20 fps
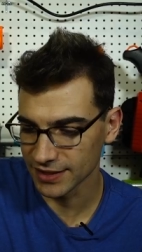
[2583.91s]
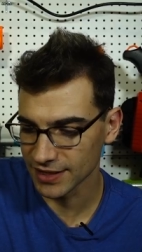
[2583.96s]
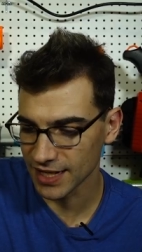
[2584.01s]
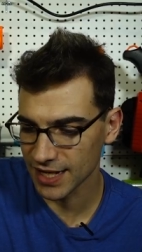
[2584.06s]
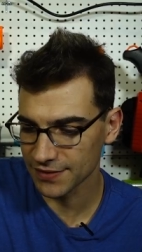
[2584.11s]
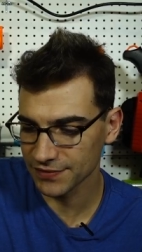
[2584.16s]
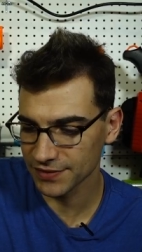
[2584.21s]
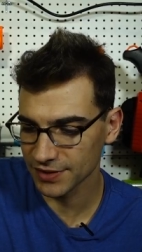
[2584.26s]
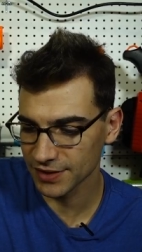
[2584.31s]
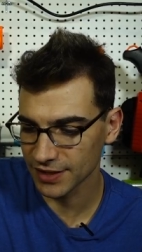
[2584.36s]

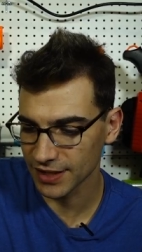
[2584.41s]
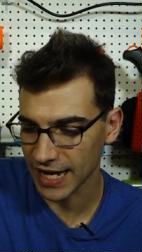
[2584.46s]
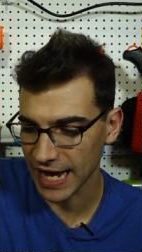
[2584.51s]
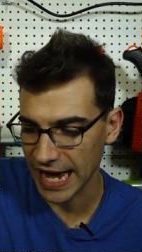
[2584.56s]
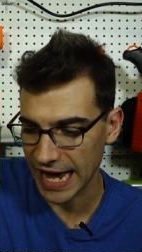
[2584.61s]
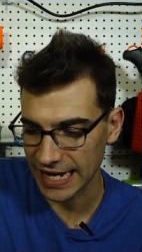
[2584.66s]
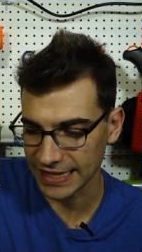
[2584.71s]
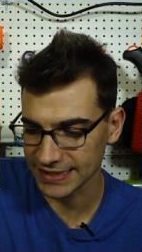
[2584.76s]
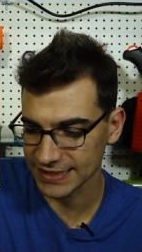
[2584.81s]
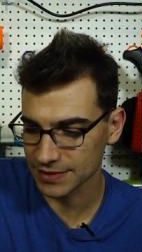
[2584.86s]
Nava
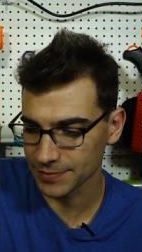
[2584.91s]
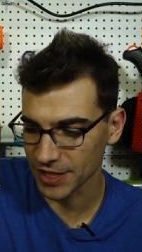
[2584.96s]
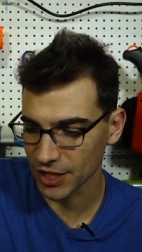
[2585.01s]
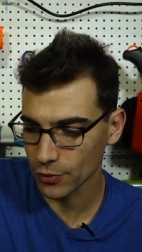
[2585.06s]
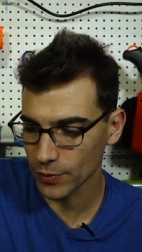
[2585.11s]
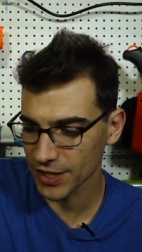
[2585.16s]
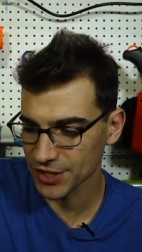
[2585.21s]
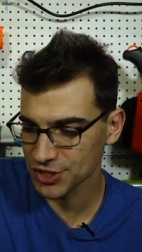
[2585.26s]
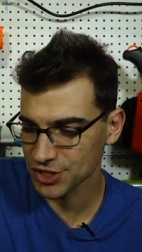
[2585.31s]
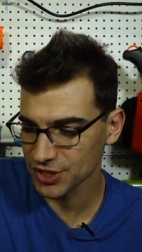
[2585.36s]
asks, my
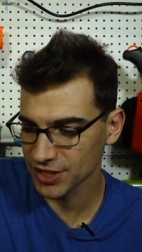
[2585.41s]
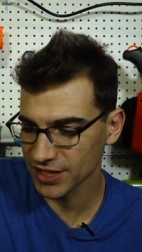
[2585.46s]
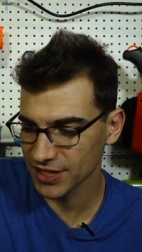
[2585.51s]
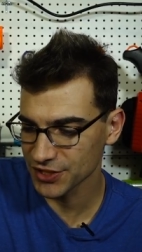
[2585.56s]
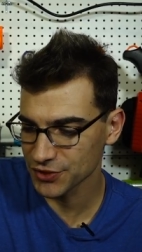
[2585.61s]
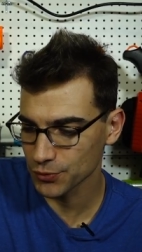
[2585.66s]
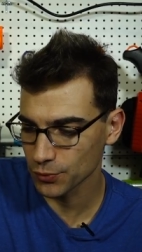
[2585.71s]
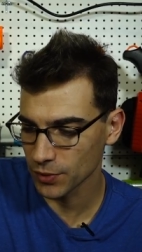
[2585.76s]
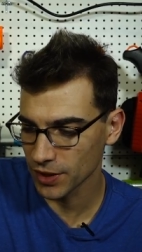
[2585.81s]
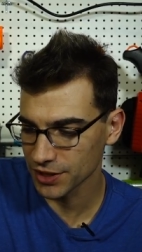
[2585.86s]
question
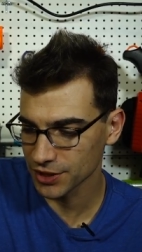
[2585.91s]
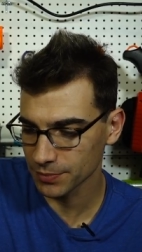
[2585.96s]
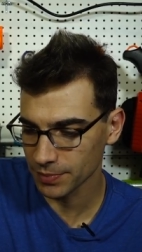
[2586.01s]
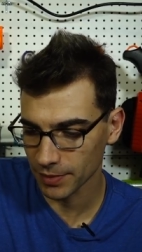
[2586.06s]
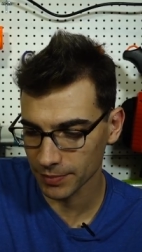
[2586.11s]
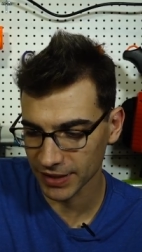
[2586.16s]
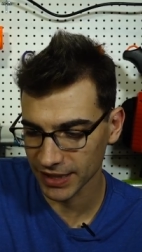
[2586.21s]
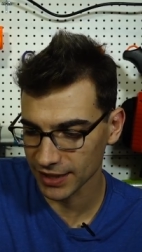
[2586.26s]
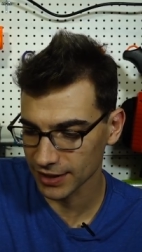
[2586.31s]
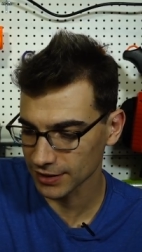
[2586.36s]
is one you
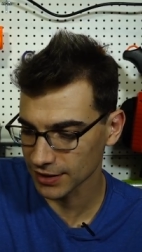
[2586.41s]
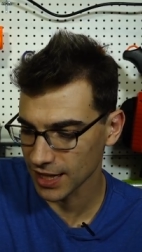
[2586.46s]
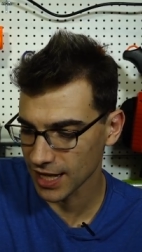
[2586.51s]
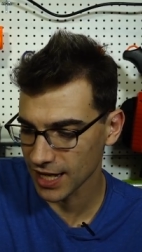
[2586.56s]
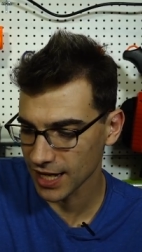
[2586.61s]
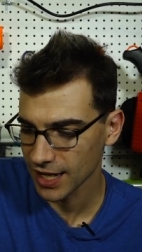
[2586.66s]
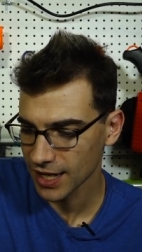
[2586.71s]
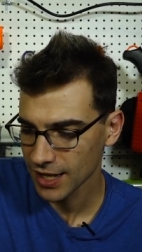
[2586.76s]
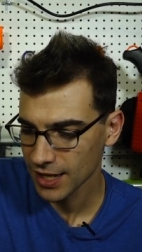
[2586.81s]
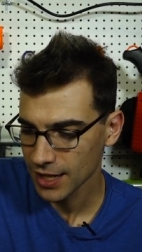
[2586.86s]
probably get a
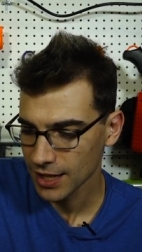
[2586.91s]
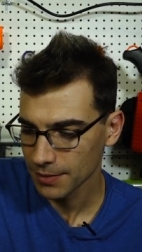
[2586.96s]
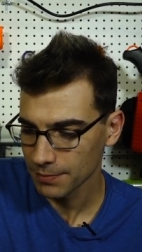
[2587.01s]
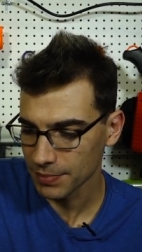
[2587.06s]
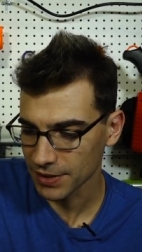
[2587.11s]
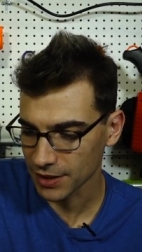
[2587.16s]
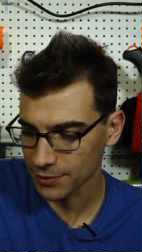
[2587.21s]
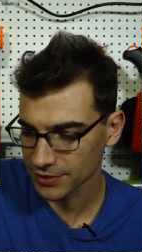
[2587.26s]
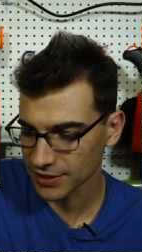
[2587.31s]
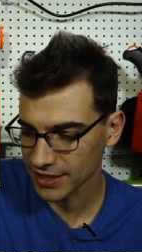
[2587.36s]
lot
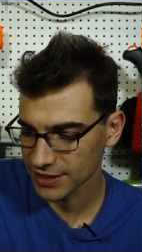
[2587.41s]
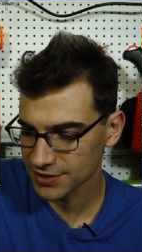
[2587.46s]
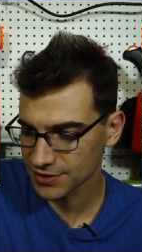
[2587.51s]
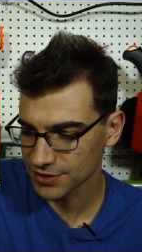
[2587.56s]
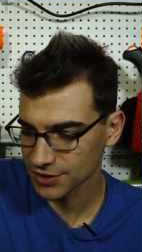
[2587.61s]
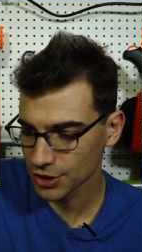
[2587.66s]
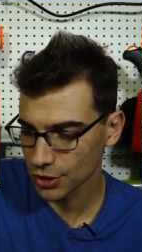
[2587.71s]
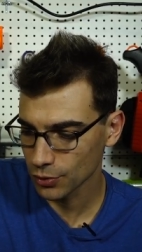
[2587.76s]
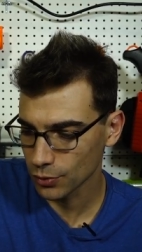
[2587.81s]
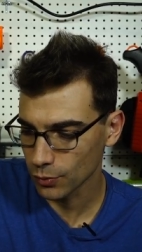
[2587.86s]
but I would like
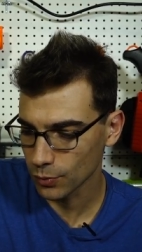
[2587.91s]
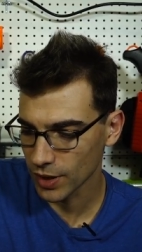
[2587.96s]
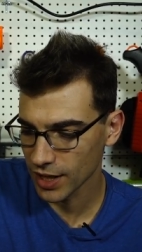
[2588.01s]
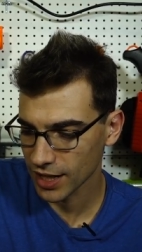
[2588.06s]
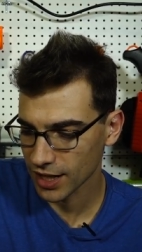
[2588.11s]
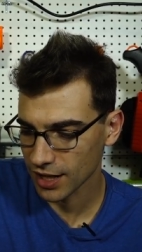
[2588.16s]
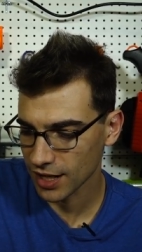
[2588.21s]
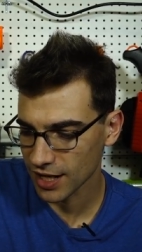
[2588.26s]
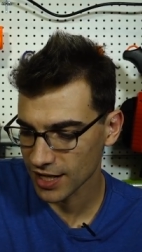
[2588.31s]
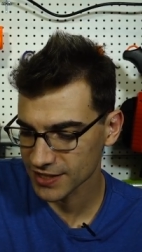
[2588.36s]
to know
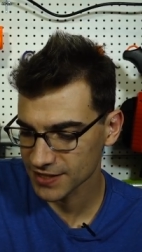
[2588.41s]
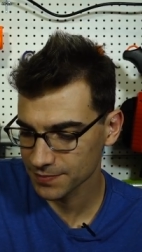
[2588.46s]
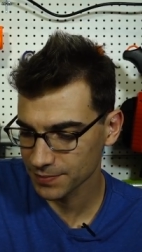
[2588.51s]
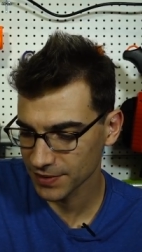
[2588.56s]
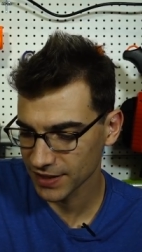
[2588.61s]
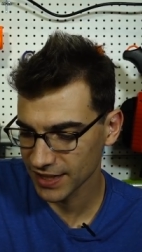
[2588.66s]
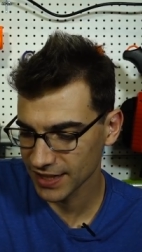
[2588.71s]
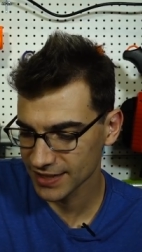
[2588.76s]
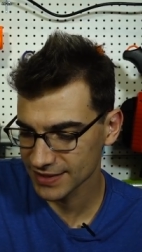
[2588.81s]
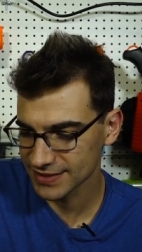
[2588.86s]
what
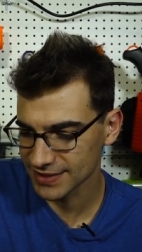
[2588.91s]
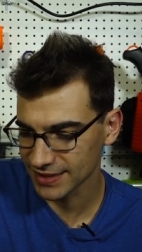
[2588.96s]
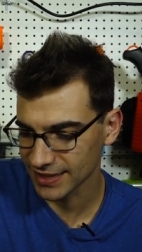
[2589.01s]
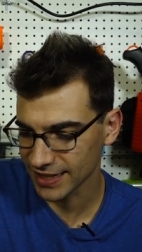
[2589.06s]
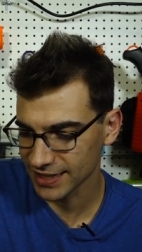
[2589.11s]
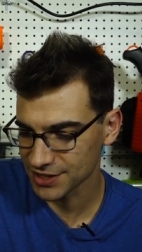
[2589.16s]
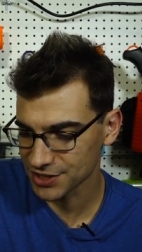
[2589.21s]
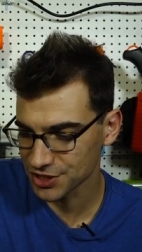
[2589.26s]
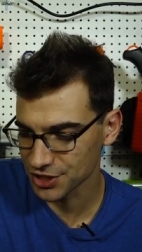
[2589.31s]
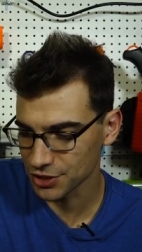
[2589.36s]
cosplays did
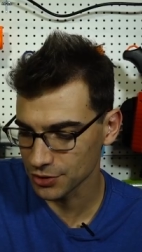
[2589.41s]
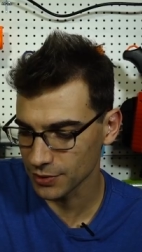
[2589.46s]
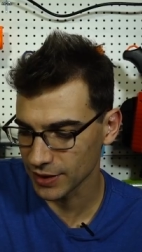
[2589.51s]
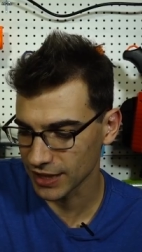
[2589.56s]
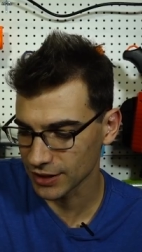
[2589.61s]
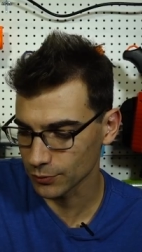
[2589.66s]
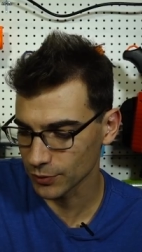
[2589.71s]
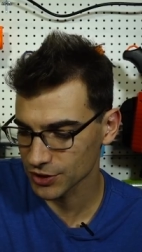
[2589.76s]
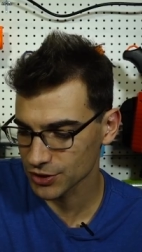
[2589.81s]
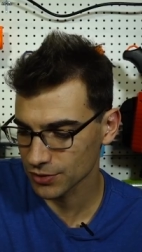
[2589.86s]
I do
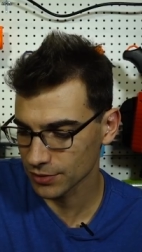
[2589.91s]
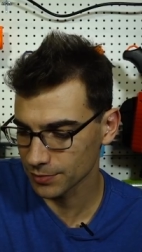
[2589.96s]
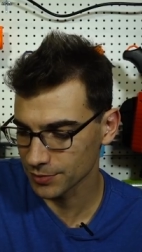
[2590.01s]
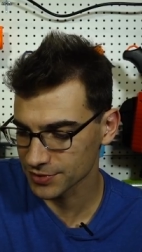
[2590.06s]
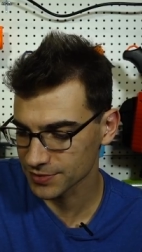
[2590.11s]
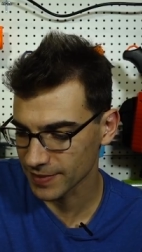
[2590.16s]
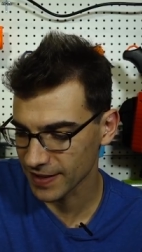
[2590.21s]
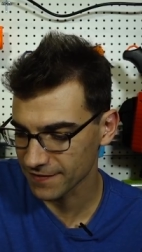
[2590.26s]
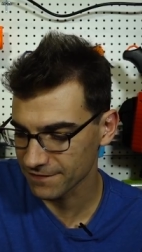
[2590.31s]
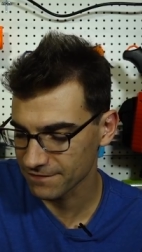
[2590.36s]
and which one
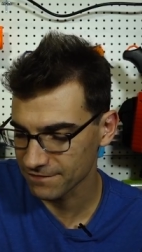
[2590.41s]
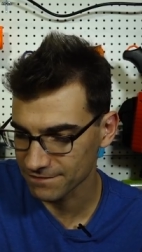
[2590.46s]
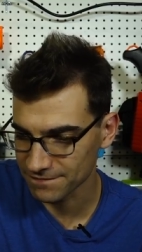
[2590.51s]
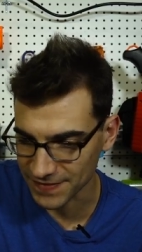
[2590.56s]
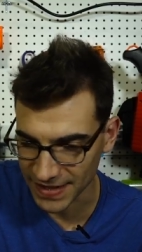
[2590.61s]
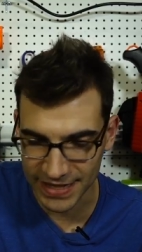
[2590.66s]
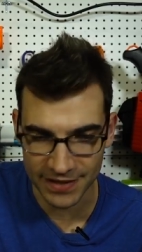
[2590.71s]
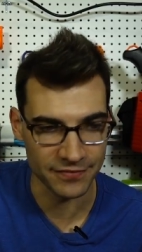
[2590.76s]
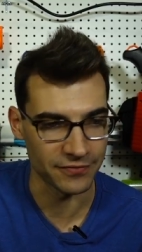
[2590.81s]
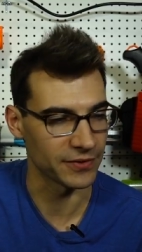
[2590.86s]
was my
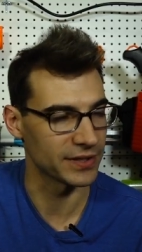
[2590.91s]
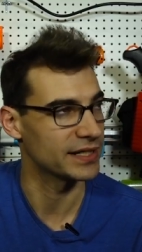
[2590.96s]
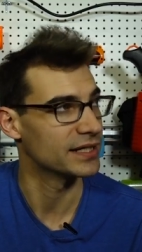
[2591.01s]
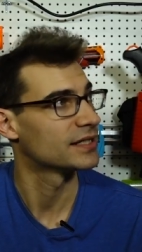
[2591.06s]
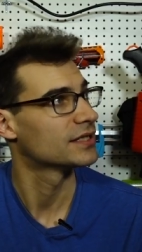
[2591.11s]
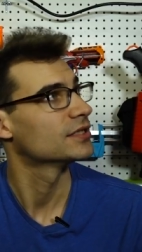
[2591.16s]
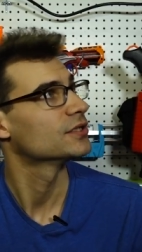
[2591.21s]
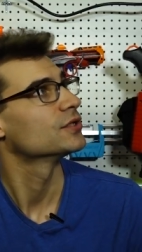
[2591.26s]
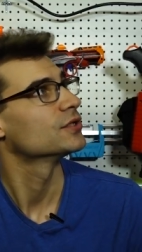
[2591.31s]
favorite.